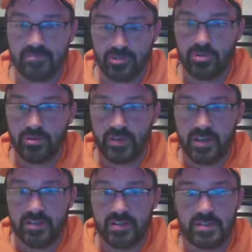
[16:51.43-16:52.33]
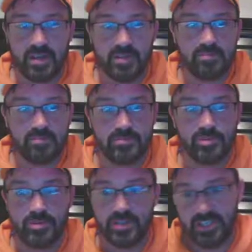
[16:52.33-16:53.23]
Short video this time,
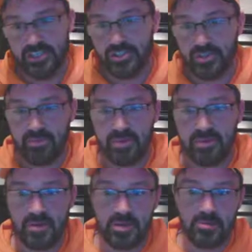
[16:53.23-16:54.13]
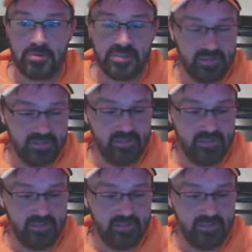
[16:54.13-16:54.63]
short-ish compared to my other ones.